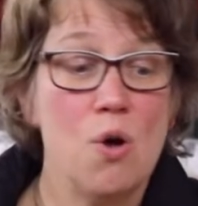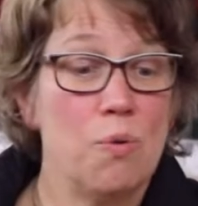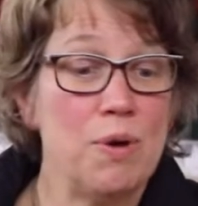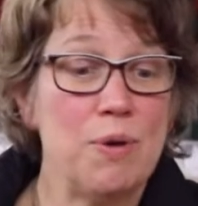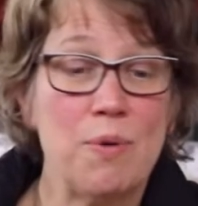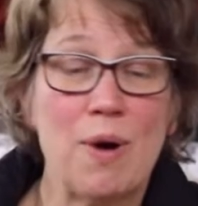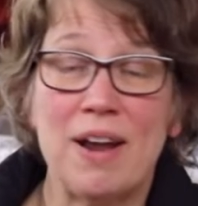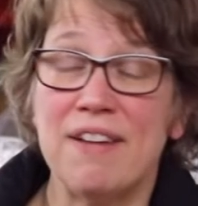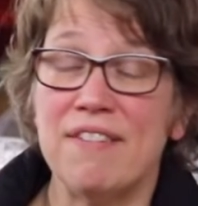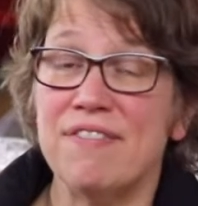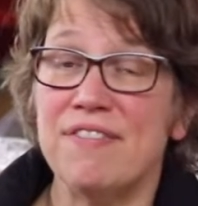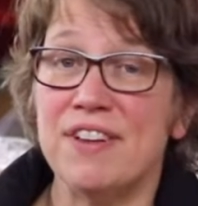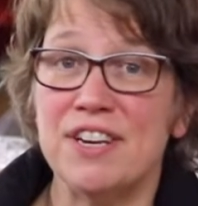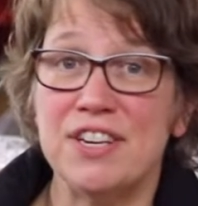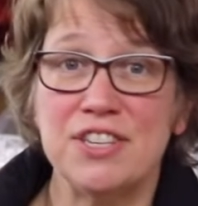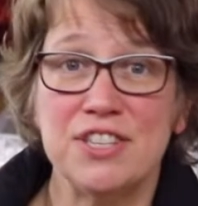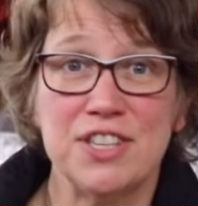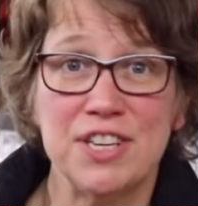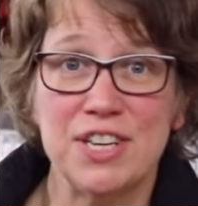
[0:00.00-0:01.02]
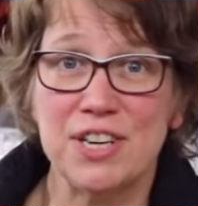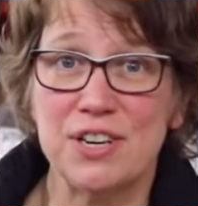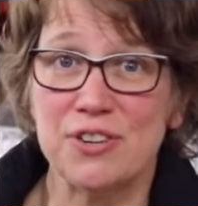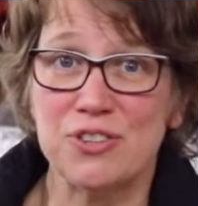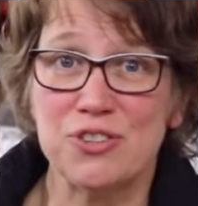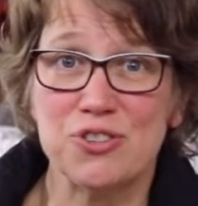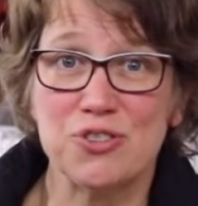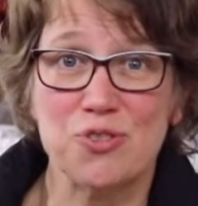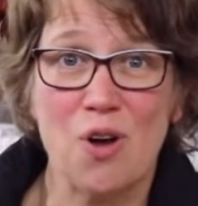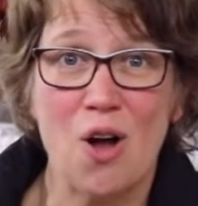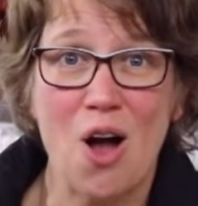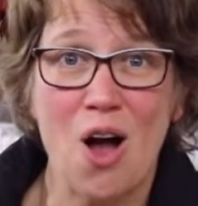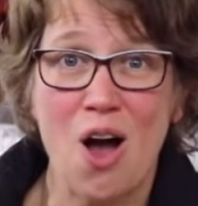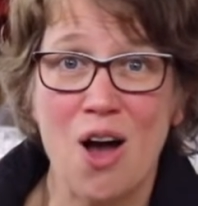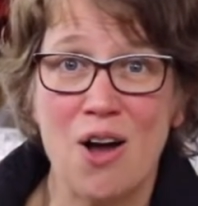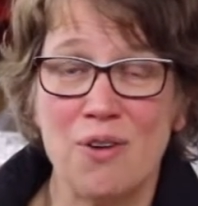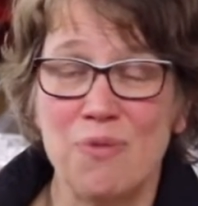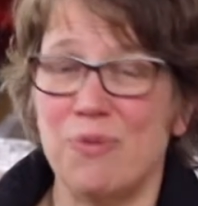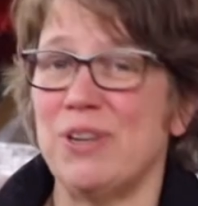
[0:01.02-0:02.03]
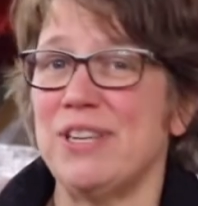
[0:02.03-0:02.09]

We want to finish the year strong.